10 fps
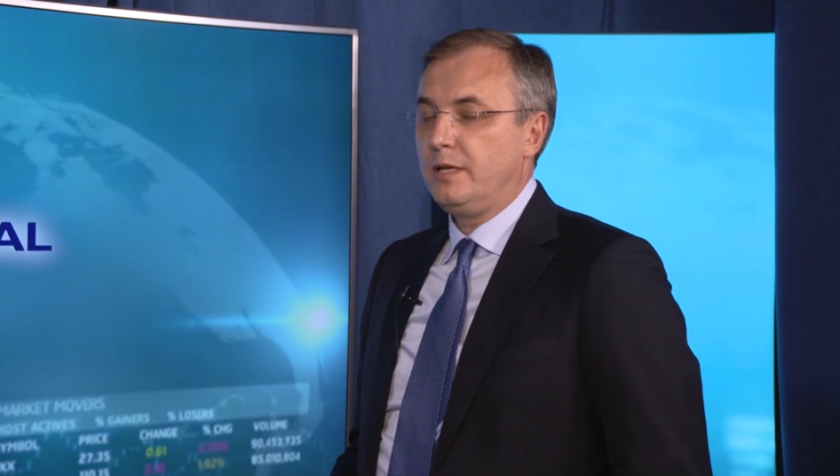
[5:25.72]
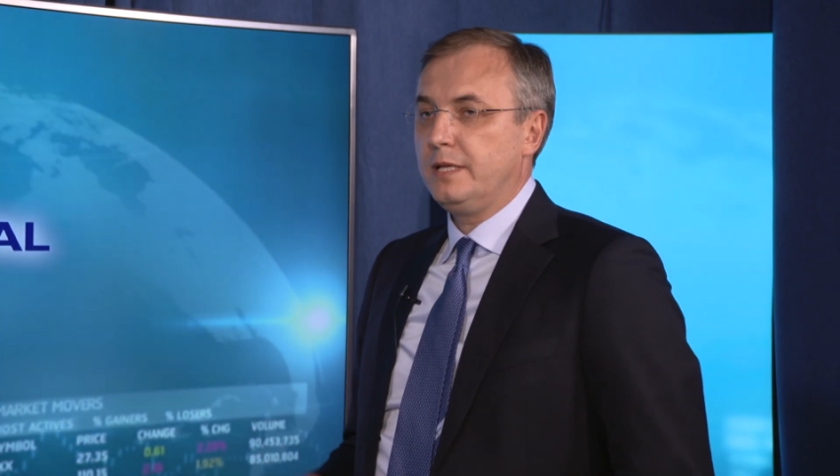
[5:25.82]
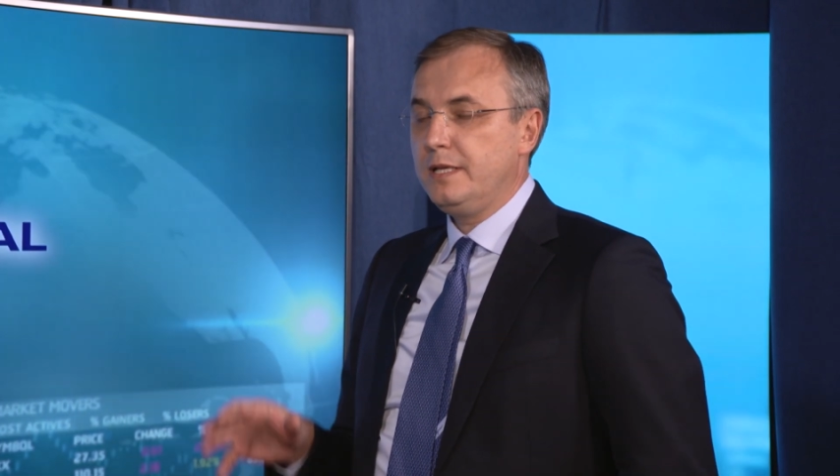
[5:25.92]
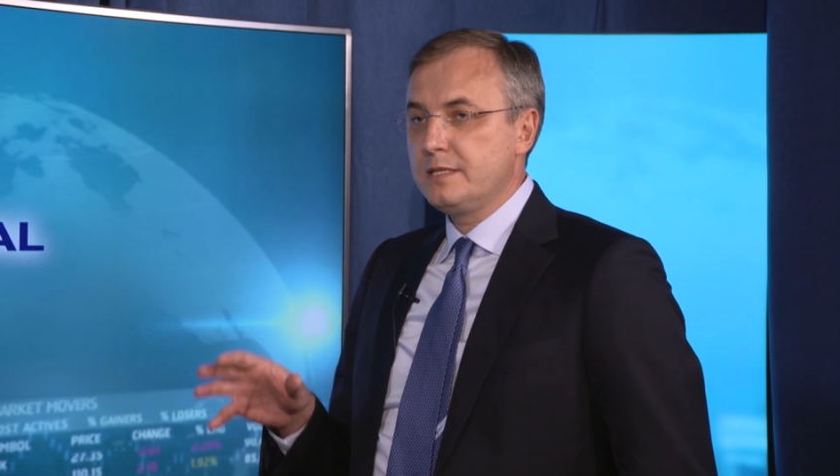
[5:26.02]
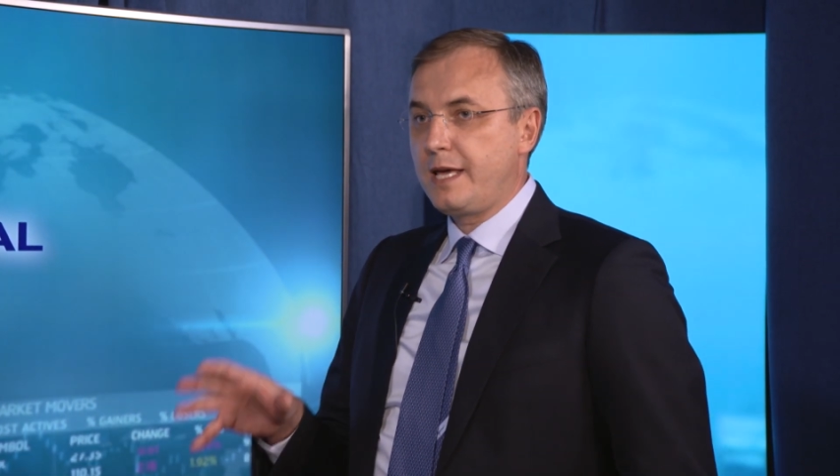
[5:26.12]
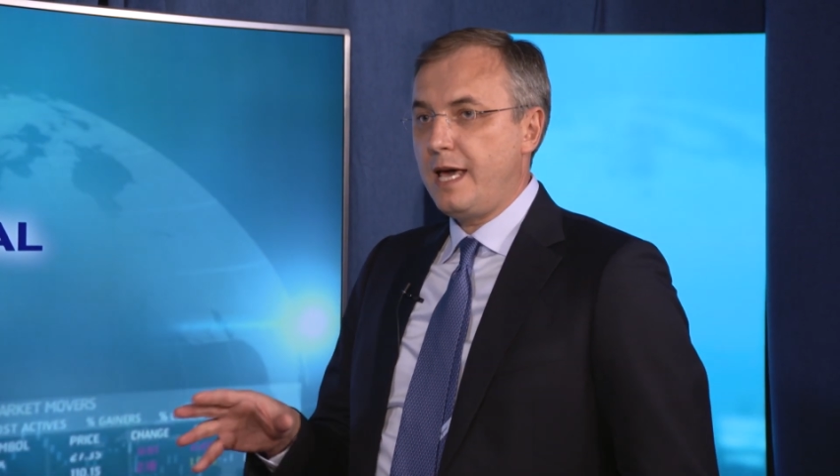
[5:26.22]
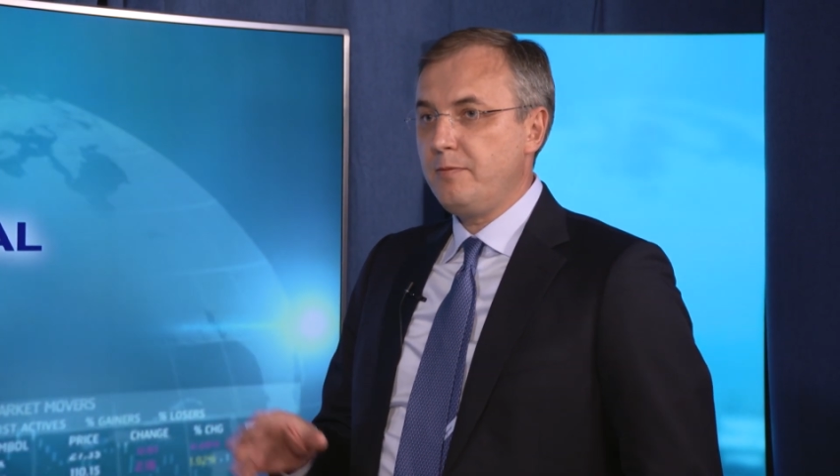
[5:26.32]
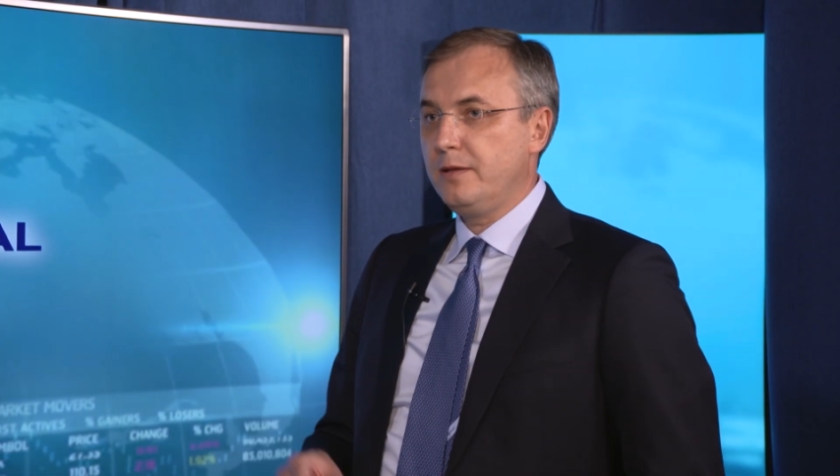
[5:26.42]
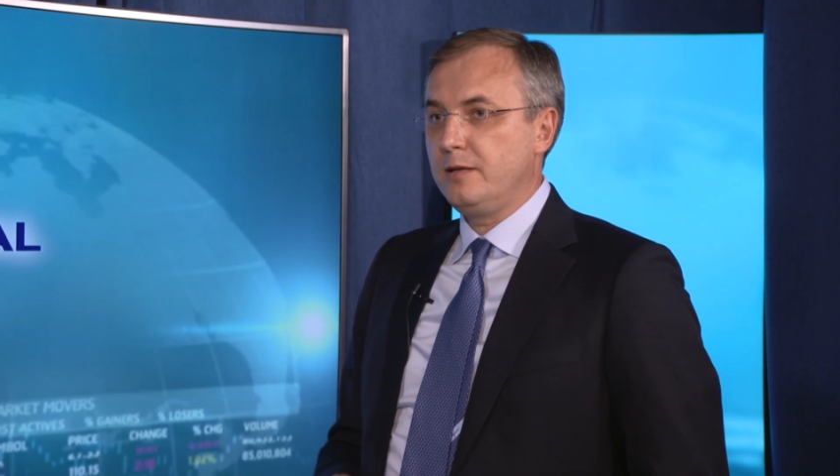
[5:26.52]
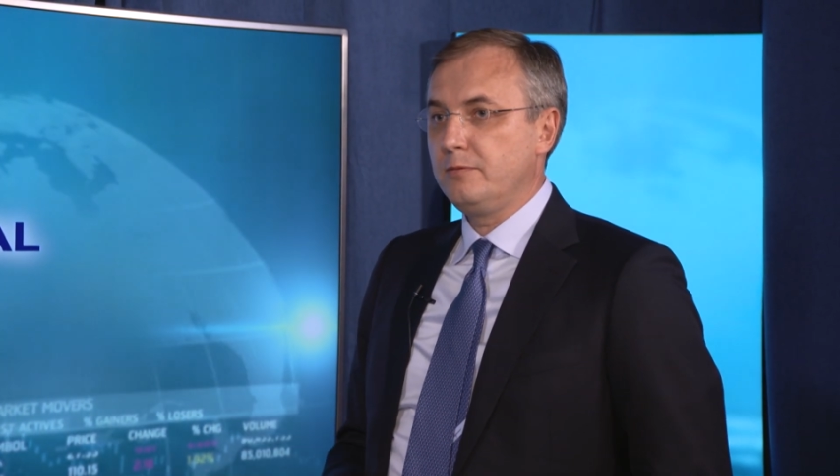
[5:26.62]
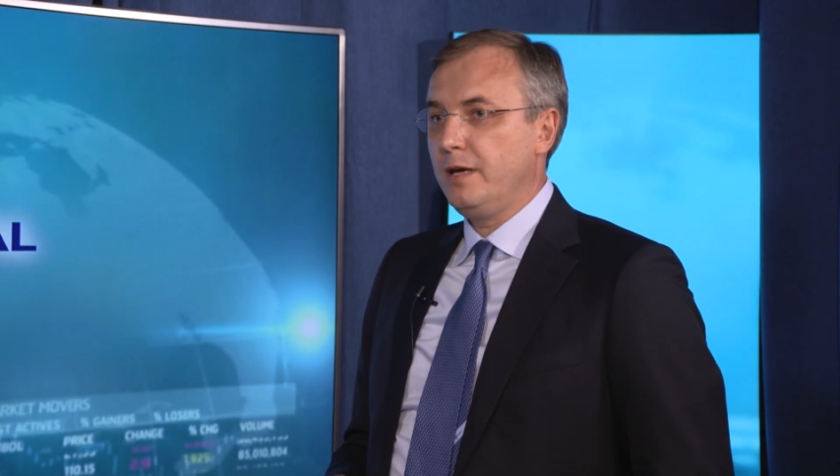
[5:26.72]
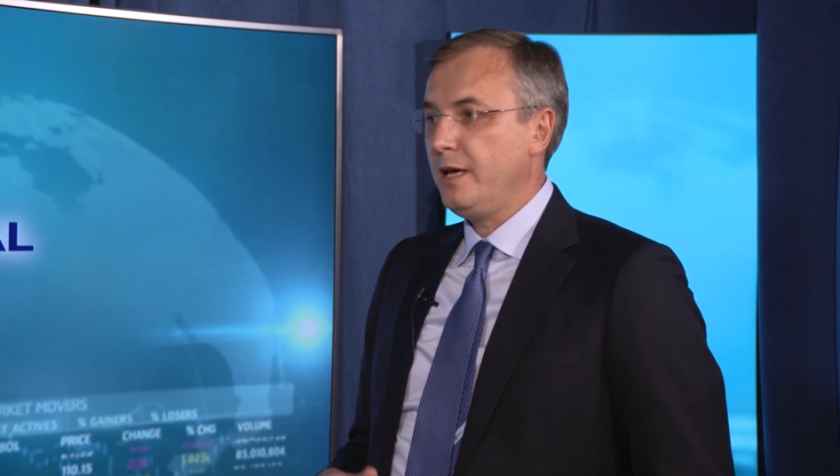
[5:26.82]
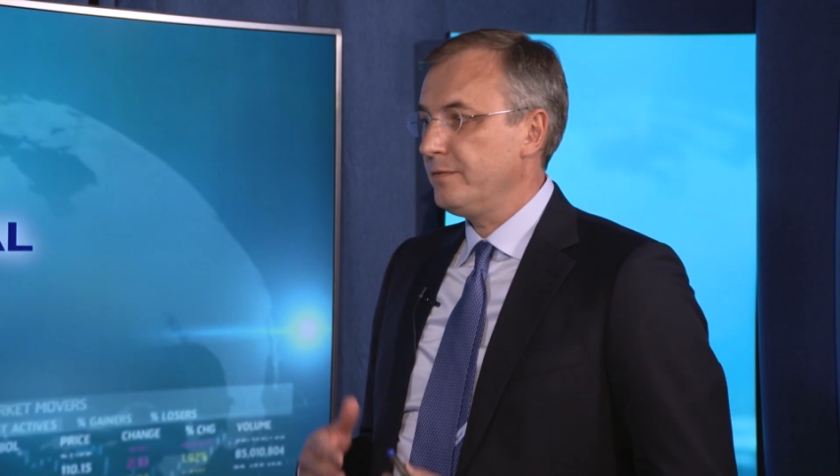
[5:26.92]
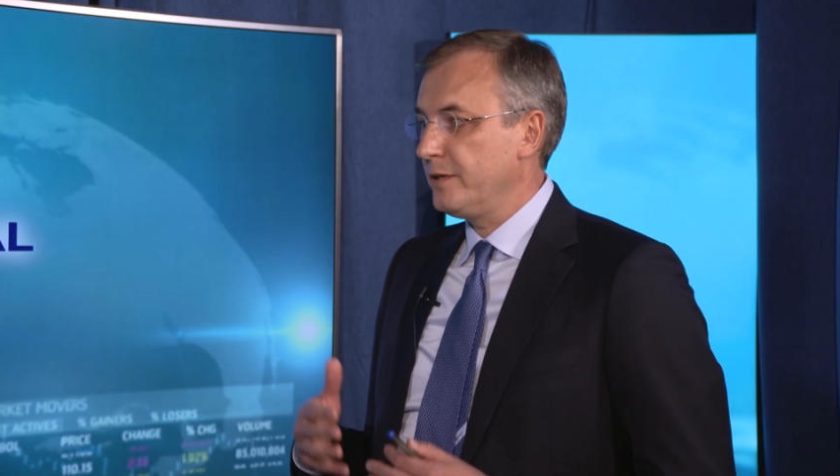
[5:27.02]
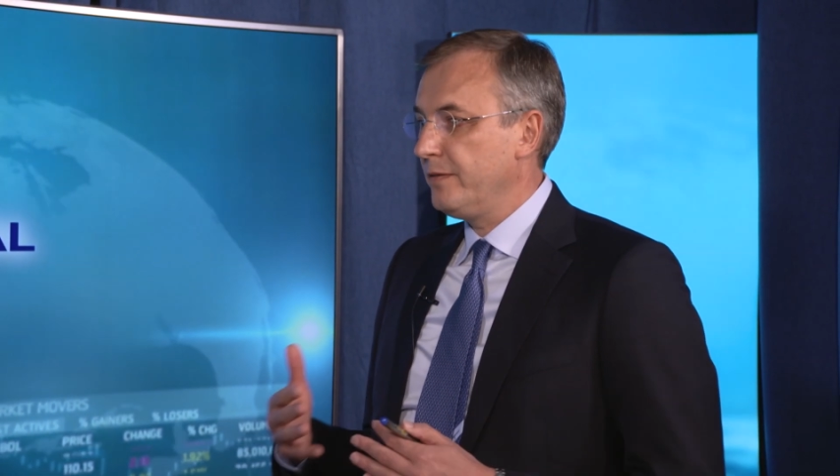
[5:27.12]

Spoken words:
Well, at East Capital, we have